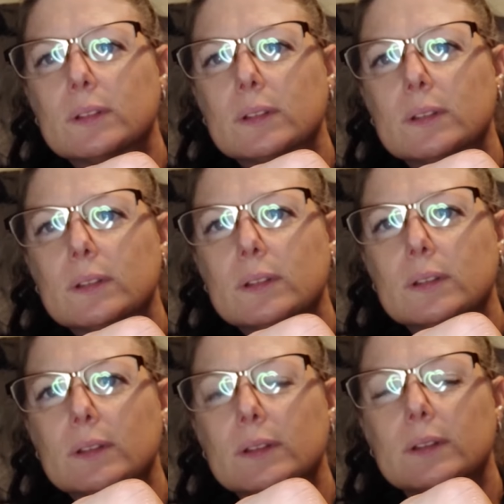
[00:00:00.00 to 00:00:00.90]

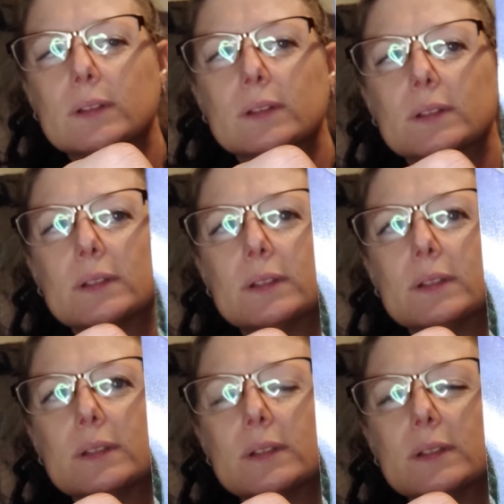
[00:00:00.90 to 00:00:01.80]

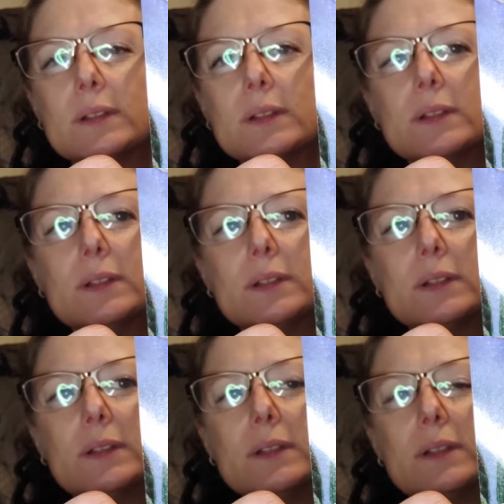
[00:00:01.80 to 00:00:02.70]

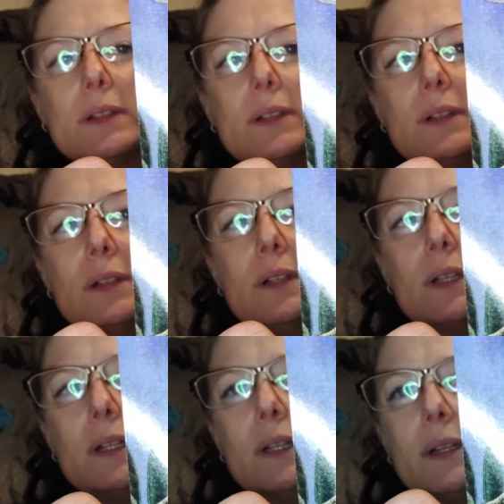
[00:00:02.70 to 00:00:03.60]

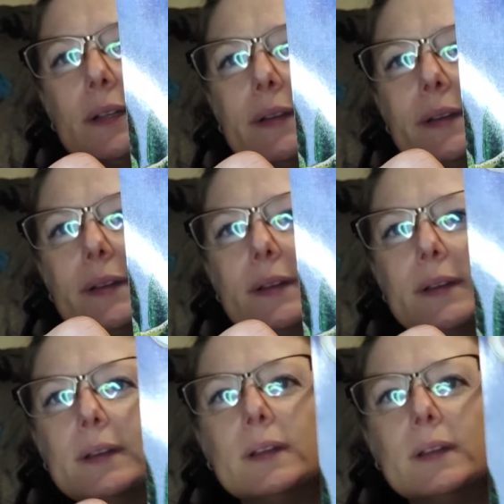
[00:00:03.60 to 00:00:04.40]
(no one is talking)